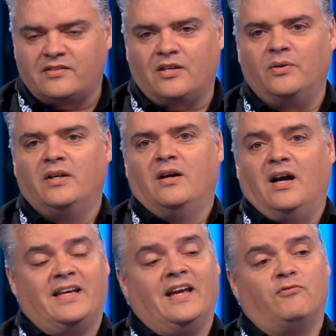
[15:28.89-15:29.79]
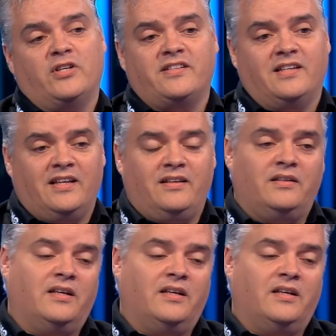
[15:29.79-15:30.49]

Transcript: So again, recently, and